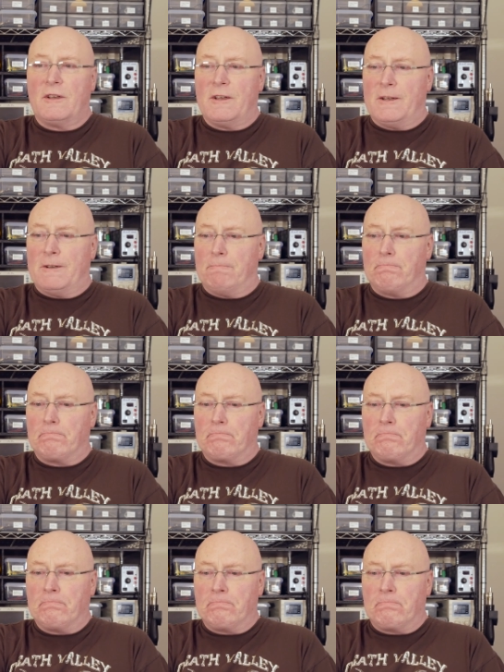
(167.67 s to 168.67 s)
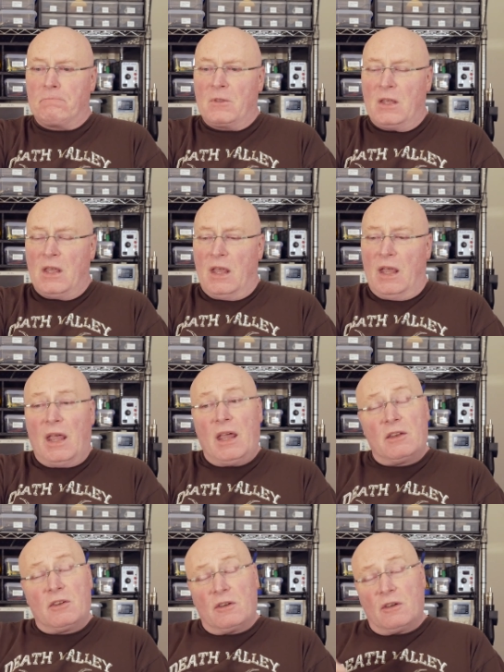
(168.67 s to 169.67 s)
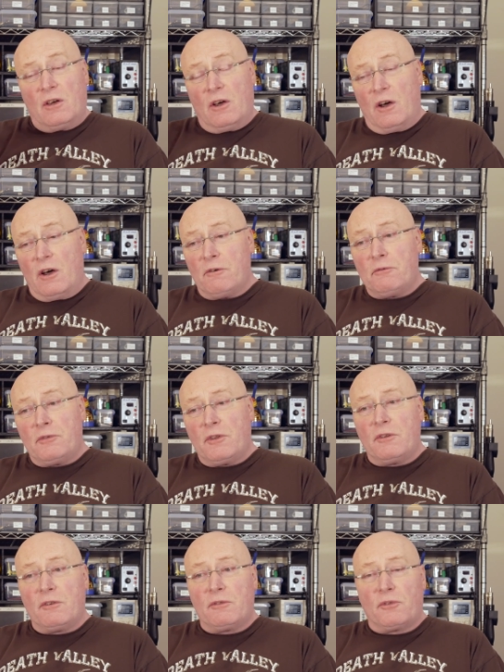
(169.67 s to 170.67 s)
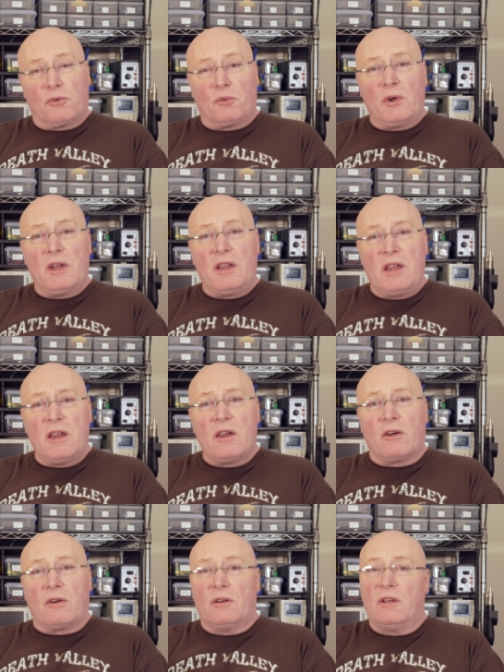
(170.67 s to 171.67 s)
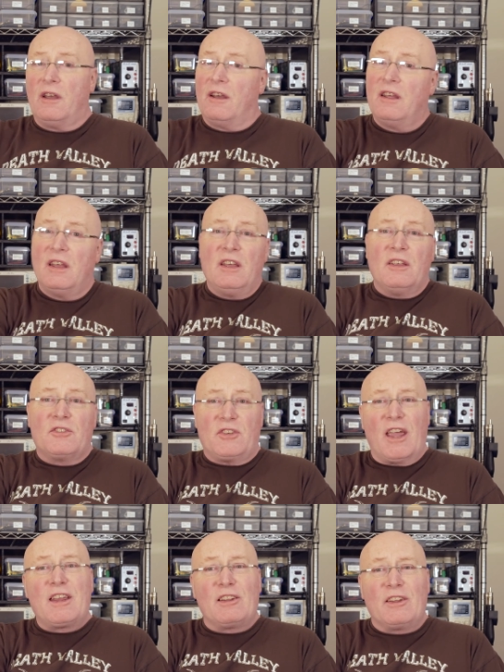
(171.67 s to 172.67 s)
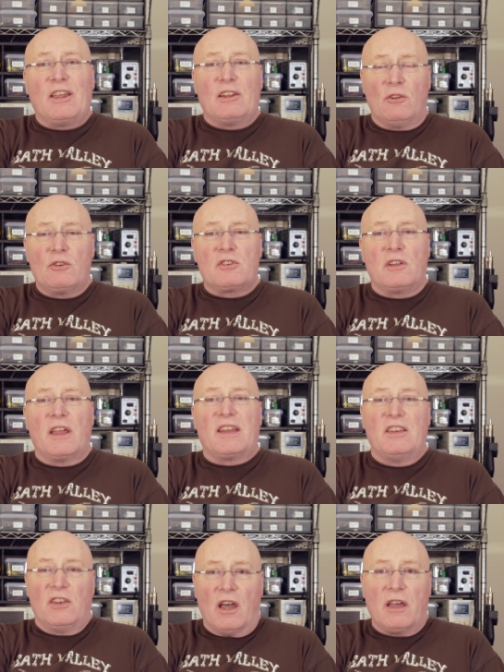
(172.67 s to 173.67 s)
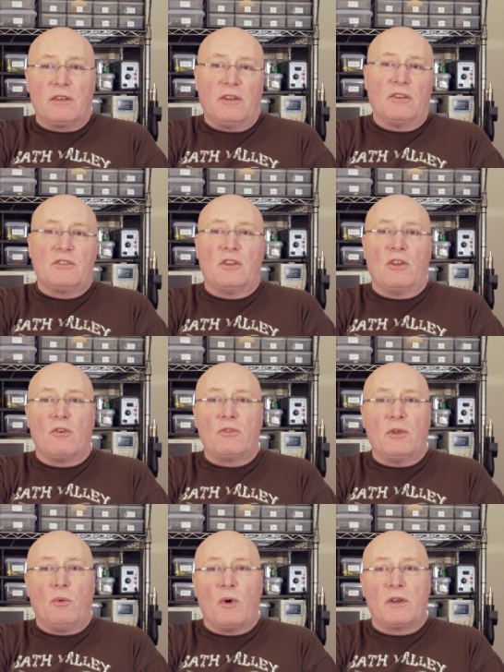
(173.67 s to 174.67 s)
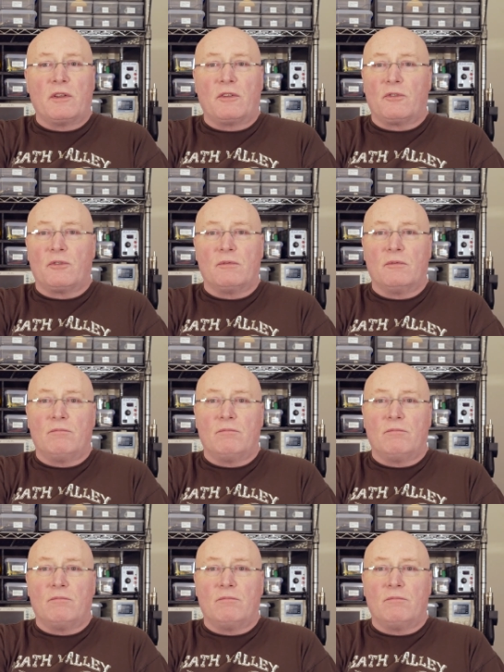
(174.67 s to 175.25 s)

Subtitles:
And of the three here, sadly, it looks like none is the only one that's